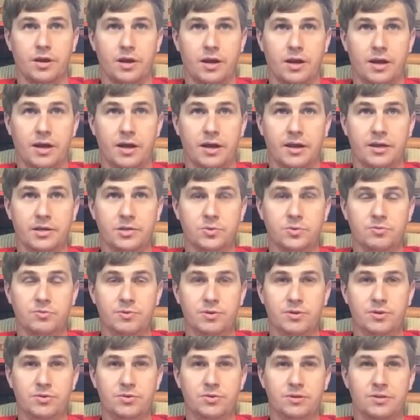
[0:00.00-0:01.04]
I guess we've
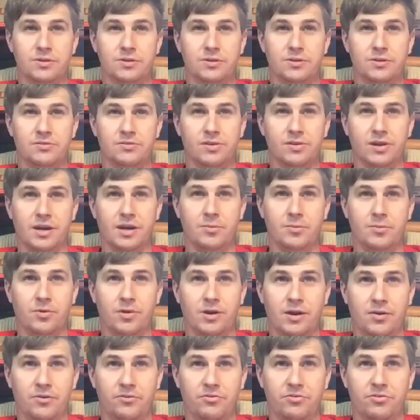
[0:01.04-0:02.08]
been doing it this time
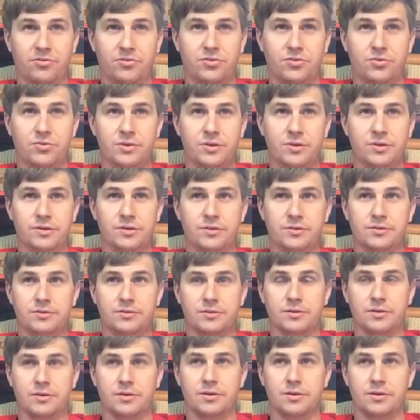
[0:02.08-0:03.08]
around for 2 years,